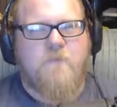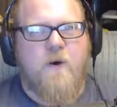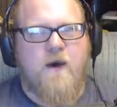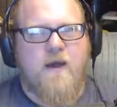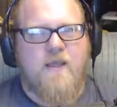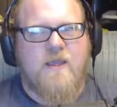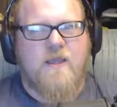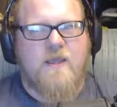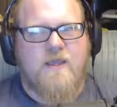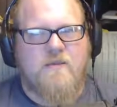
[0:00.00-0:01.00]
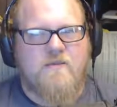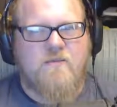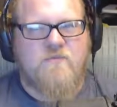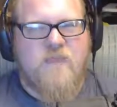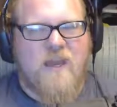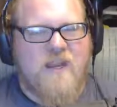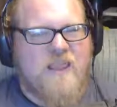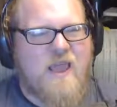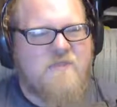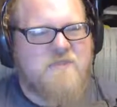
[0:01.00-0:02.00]
but it kind of
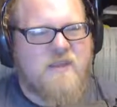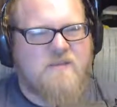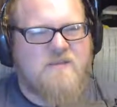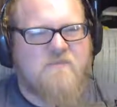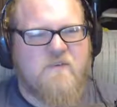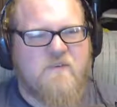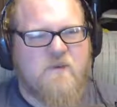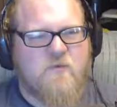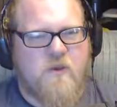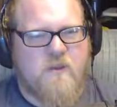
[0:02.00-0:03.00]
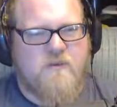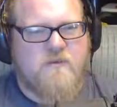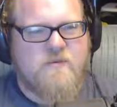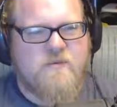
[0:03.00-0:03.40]
collapsed on itself fairly quickly.